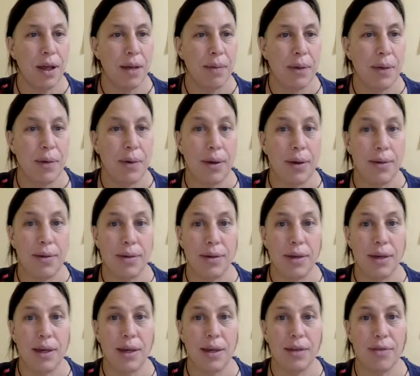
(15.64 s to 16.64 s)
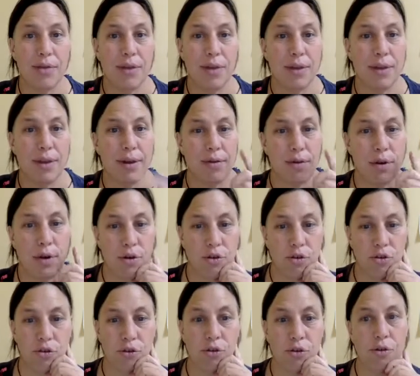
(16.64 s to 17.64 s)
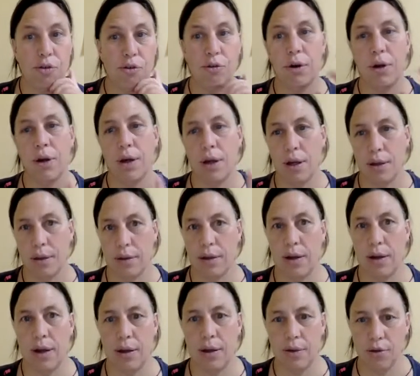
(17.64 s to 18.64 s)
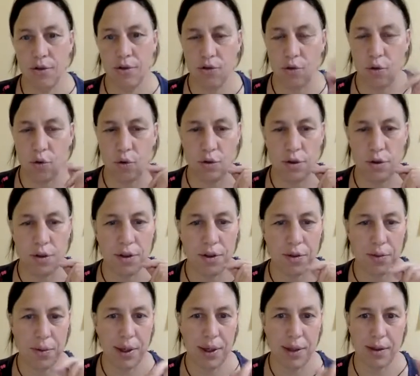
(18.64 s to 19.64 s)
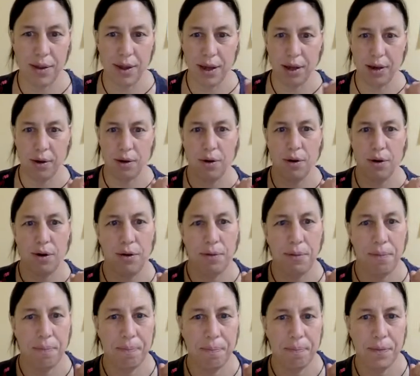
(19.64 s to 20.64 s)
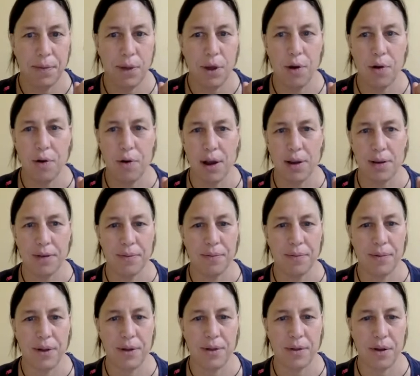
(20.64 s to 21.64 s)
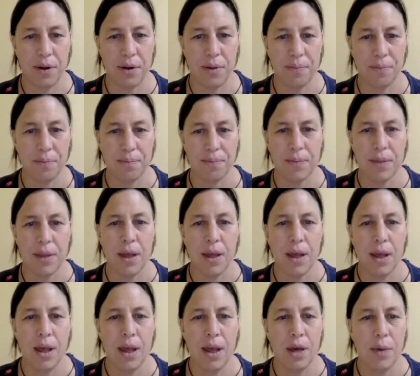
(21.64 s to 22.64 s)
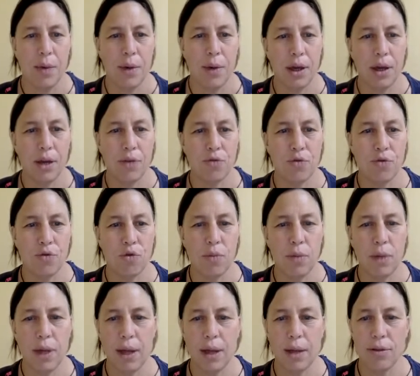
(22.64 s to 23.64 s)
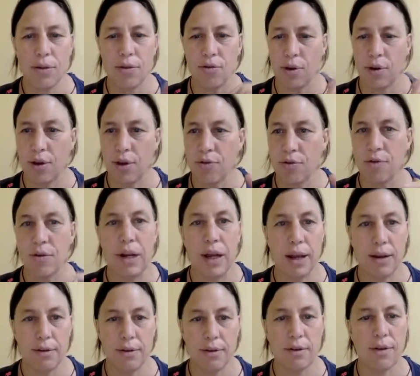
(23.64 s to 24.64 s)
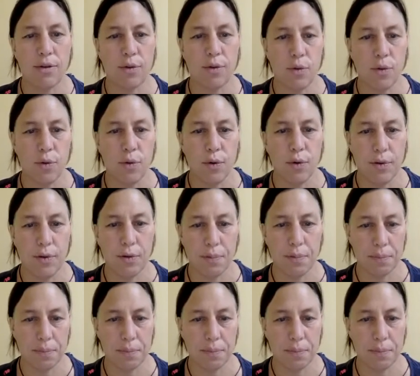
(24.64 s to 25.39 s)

PYC3702. It's nice and short and sweet, thank God. All right, let's go. We're looking at trauma and stress-related disorders.